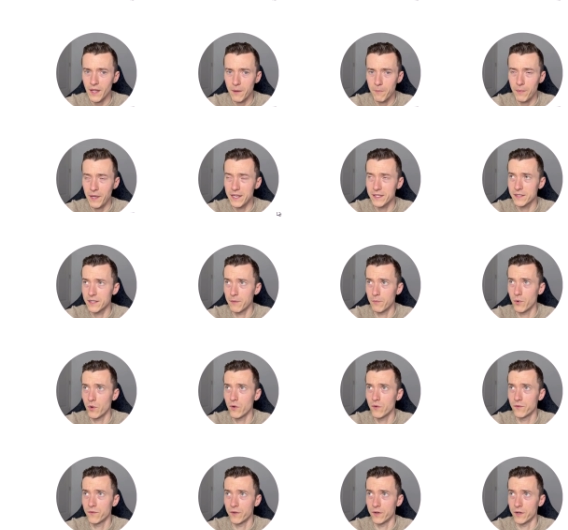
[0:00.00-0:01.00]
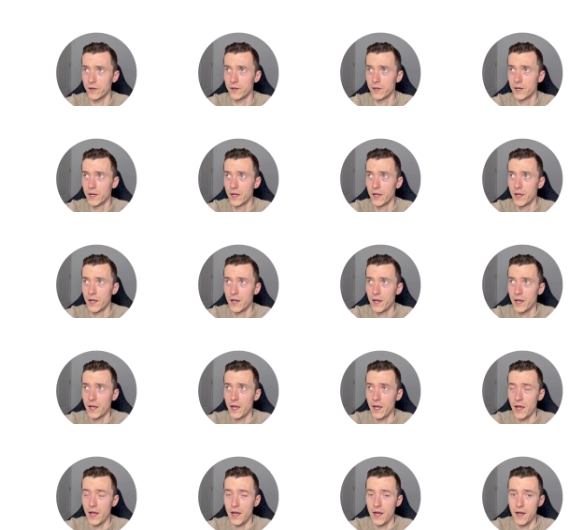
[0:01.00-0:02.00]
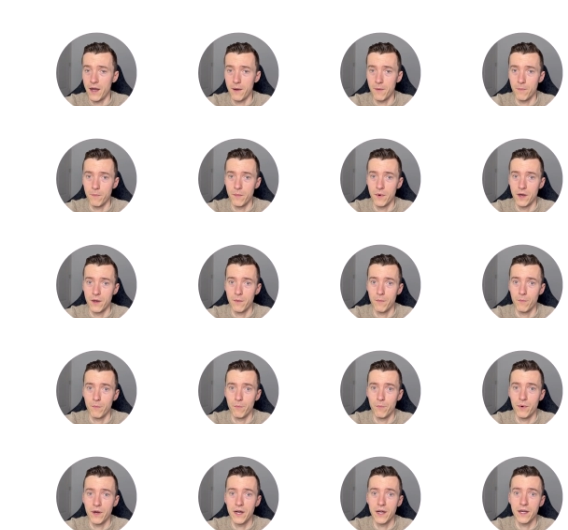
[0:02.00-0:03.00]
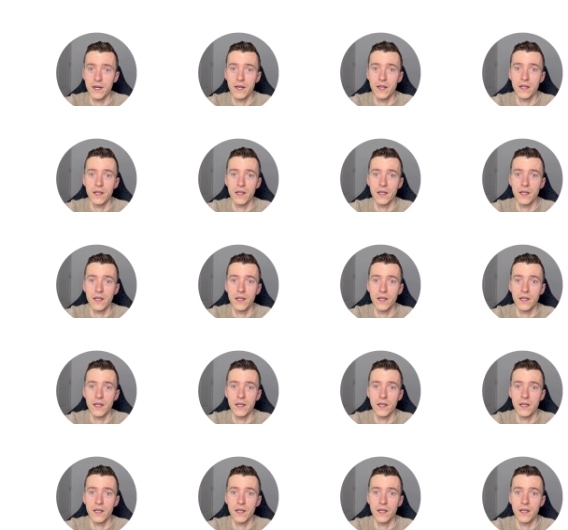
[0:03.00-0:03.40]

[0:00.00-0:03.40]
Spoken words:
paste them over. But